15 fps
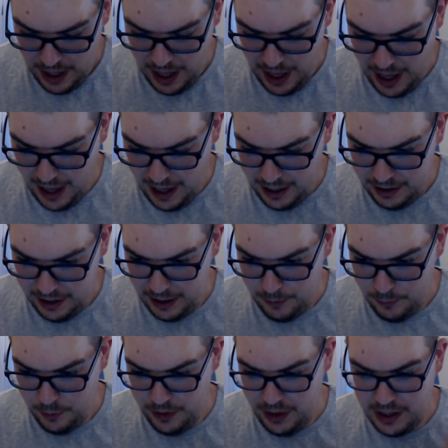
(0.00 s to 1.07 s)
and
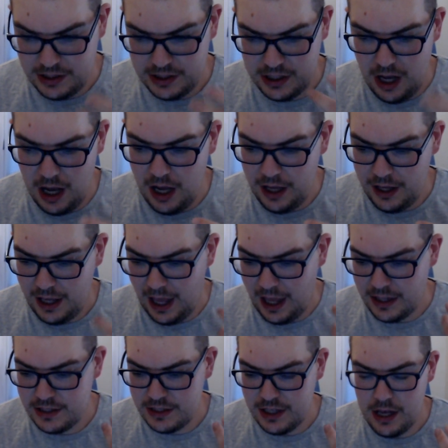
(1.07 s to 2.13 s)
well, this guy
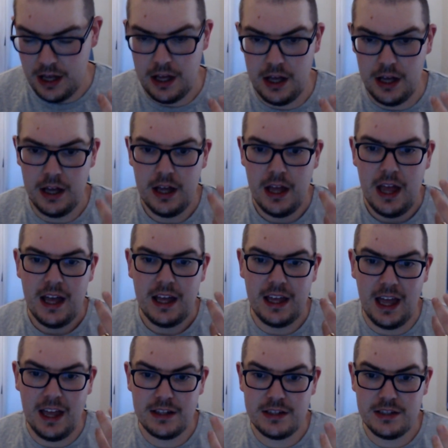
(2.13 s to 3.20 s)
gets uh,
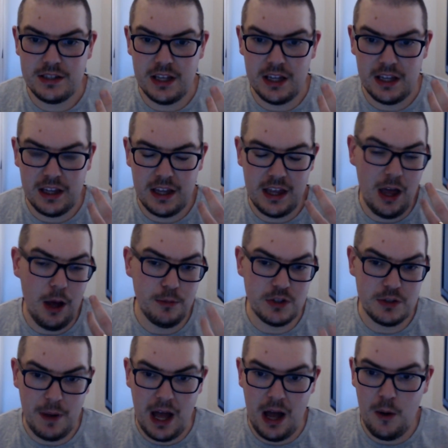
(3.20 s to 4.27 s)
gets
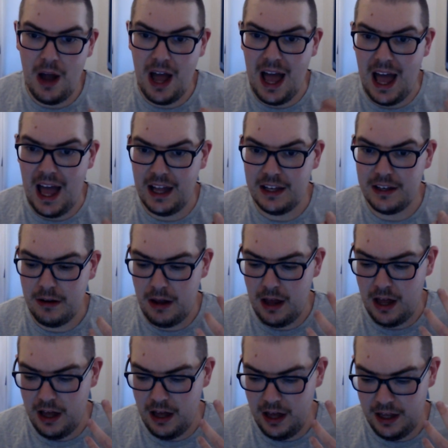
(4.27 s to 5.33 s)
comes about and
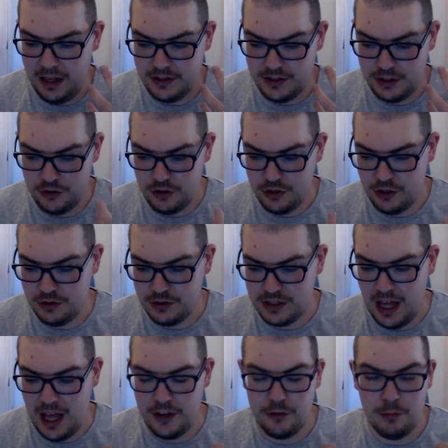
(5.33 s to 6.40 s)
uh, is introduced
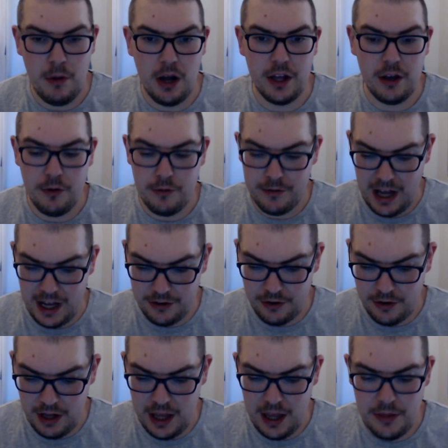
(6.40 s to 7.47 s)
as Mike
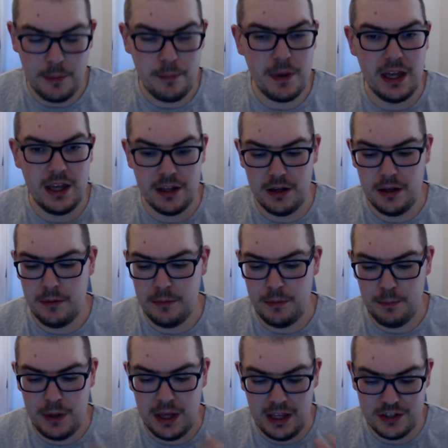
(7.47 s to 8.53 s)
Ratri, the P-
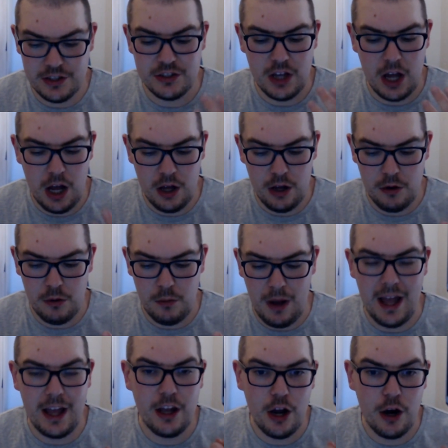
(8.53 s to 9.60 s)
Peter's uncle,
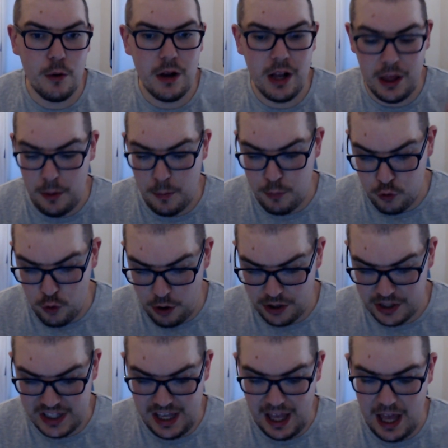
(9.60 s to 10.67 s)
and currently the
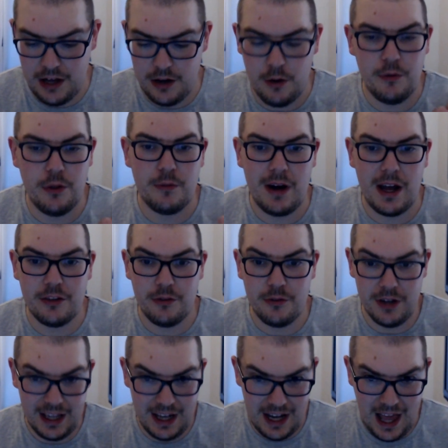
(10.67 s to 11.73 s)
proxy head of the
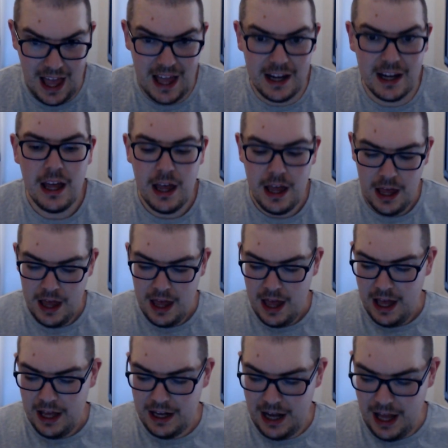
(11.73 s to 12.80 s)
Ratri clan.
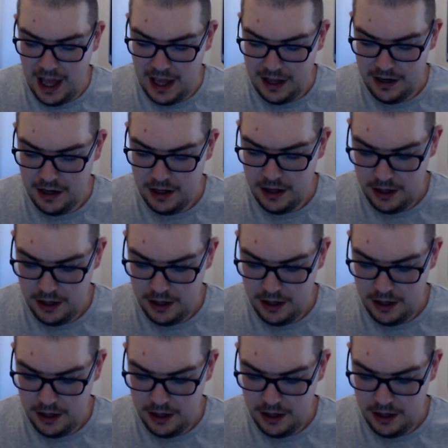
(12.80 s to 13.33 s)
Clan